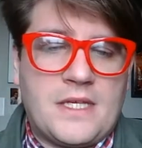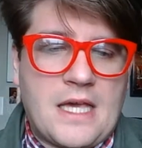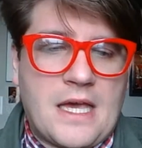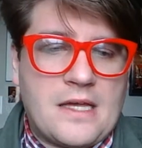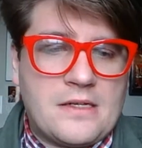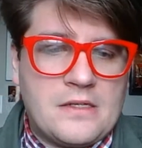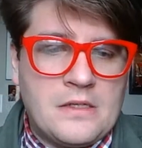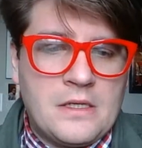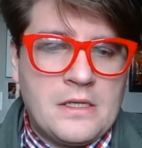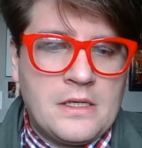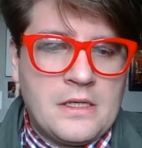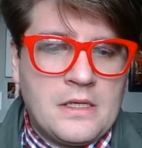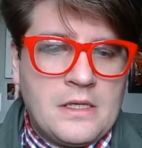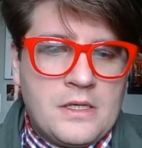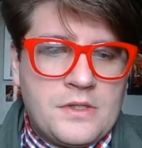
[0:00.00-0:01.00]
yet.
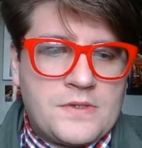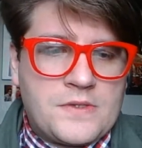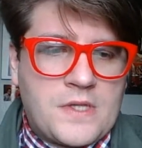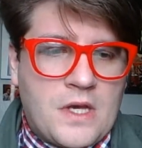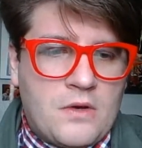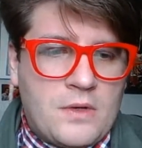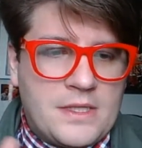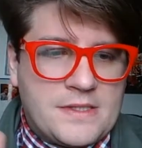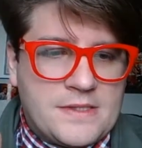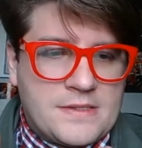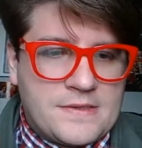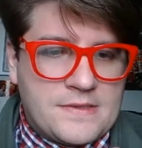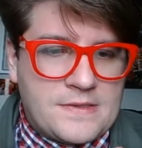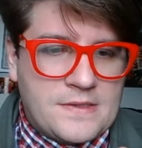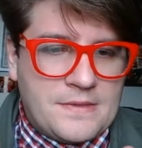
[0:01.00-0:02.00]
So
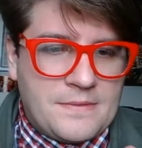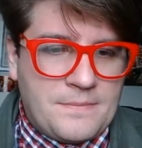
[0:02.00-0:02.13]
it's